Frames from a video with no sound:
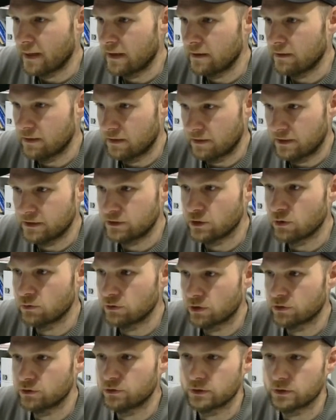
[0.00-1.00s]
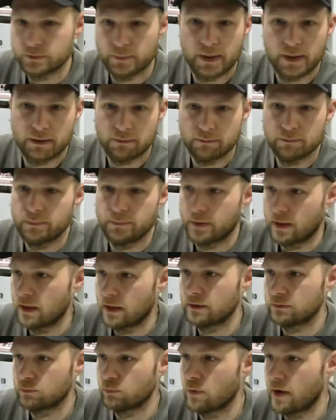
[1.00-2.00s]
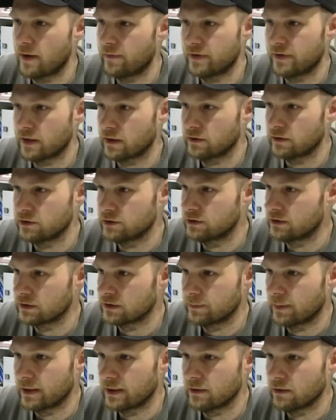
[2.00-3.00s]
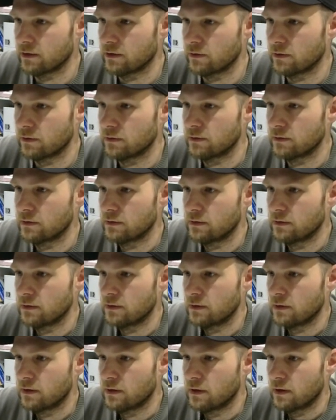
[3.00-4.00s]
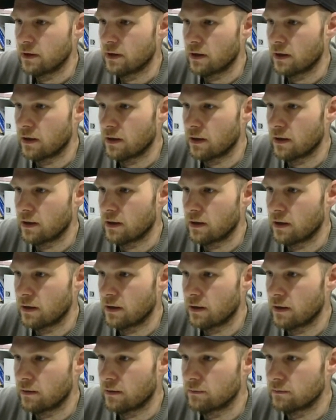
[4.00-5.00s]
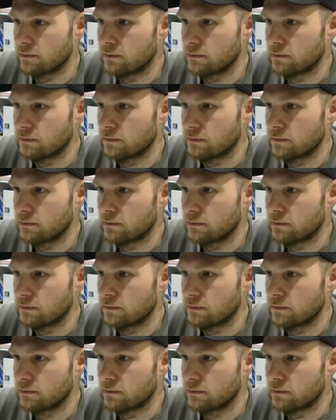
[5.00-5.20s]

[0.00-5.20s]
This goes on to explain everything I just explained earlier on.